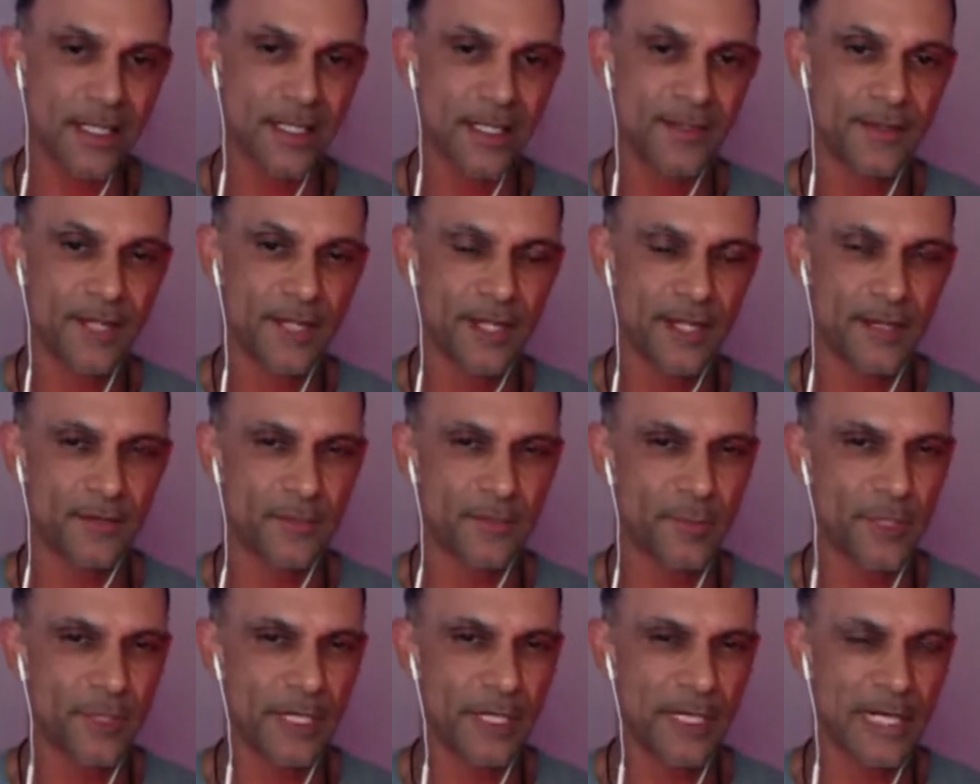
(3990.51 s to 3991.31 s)
that have
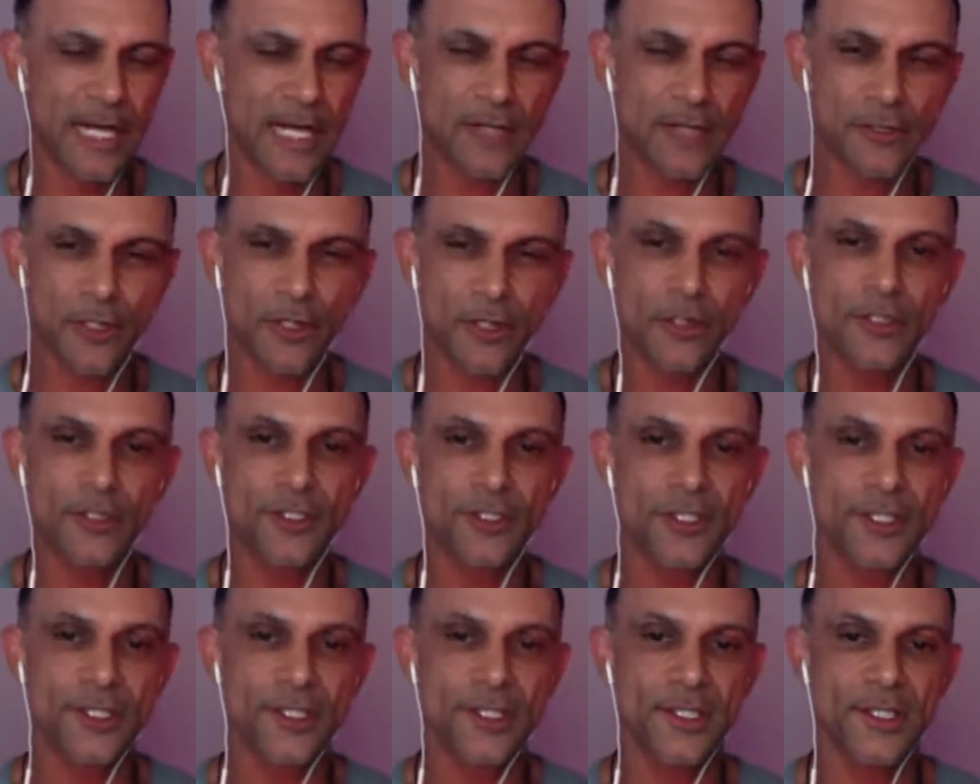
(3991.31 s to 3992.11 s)
been
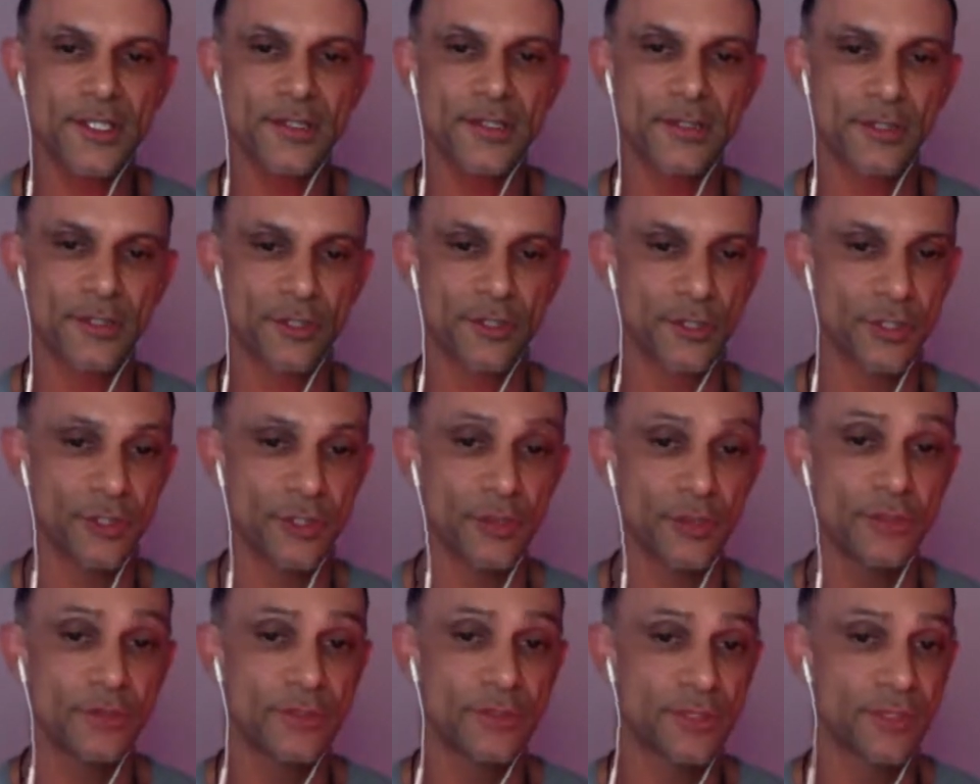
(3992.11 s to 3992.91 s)
unconscious to
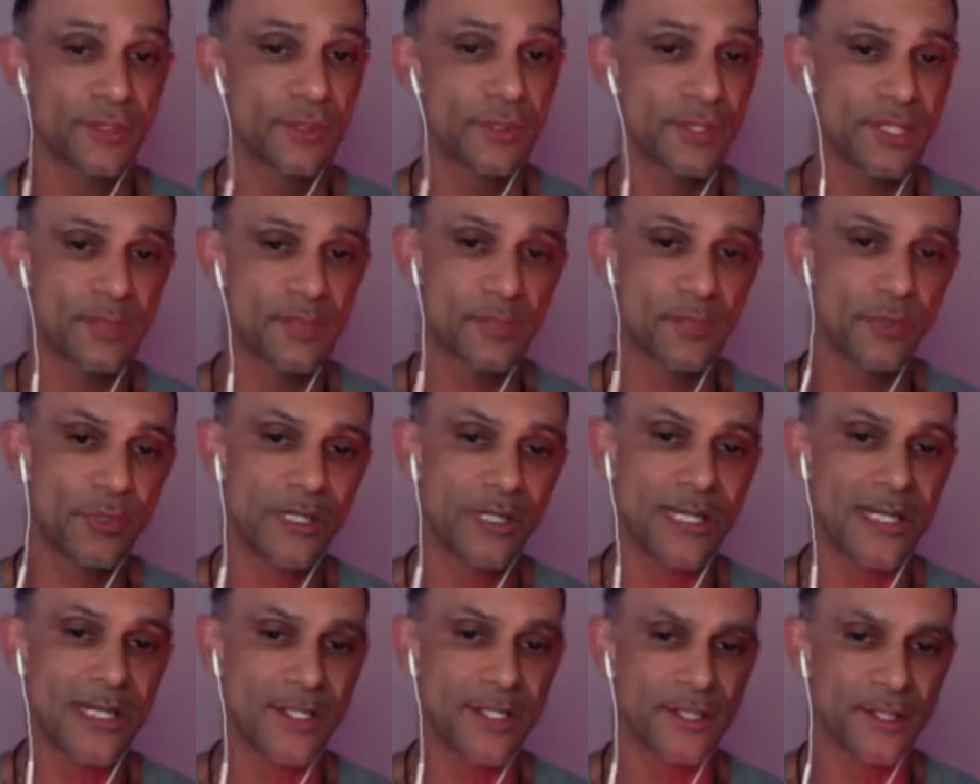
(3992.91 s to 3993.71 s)
you to this point
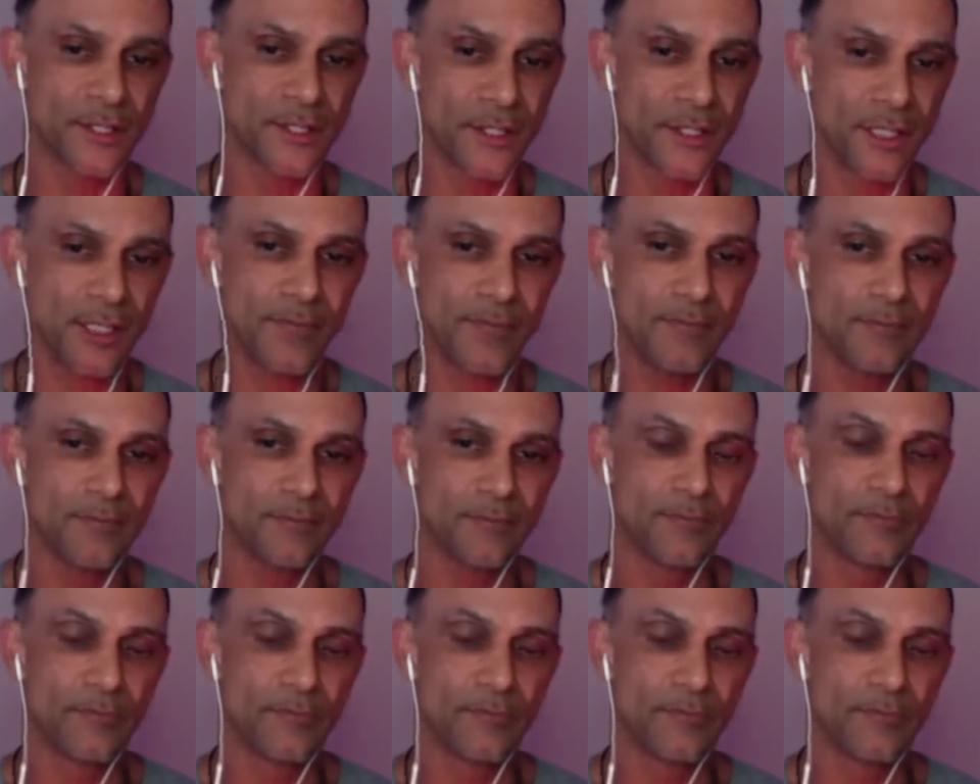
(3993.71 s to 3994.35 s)
in time,